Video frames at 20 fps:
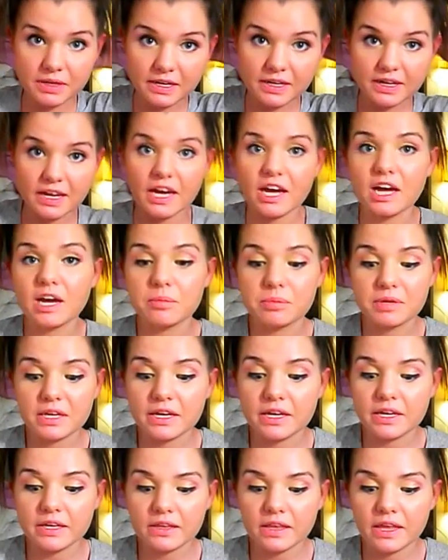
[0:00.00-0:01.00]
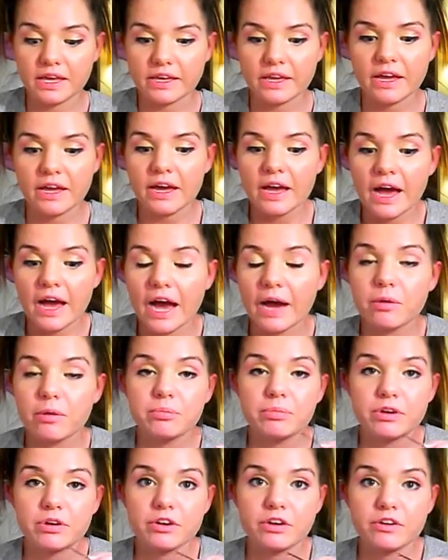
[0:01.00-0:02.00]
pin it up, get, like, I
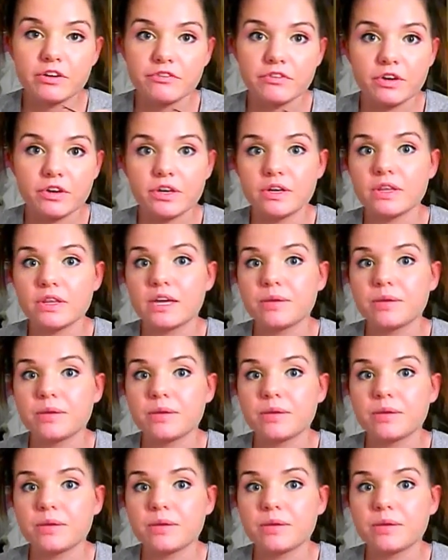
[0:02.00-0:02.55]
would prefer,